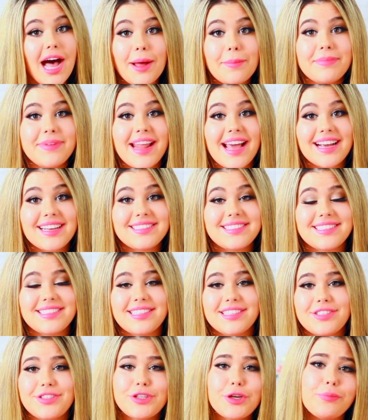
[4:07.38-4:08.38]
Up next
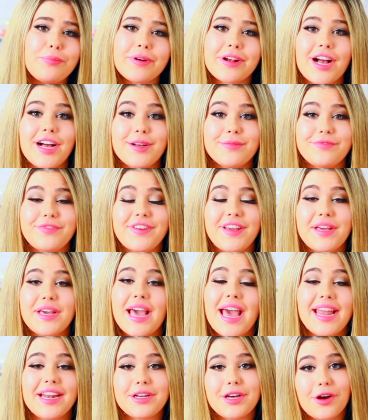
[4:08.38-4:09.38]
is a super
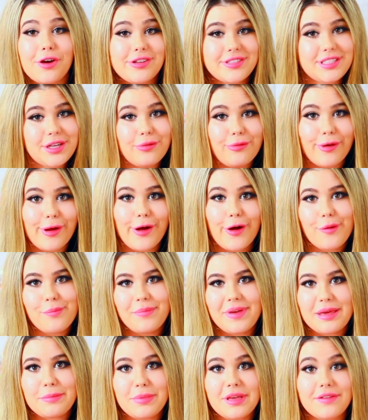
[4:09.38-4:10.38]
comfy and cozy
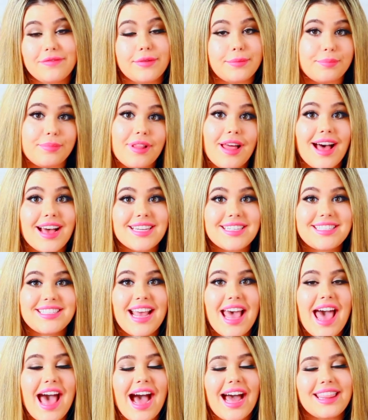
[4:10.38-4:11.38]
robe, maybe even plush.
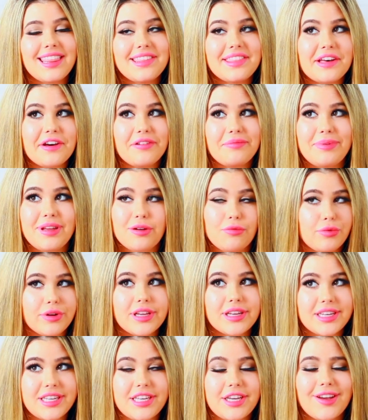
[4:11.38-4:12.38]
I think that would be
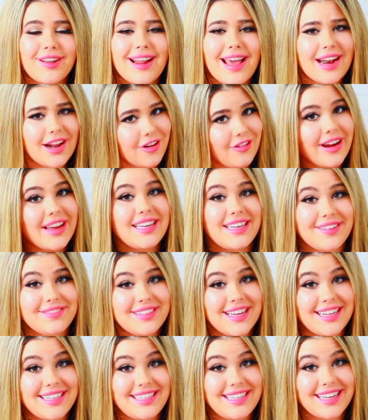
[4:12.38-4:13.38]
really cute and a great
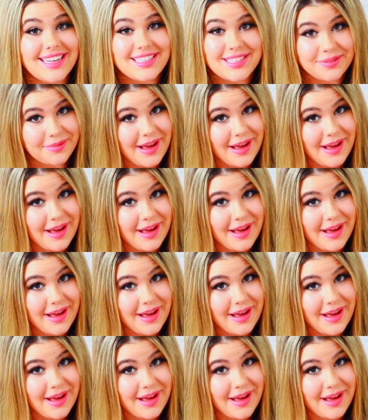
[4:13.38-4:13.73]
gift idea as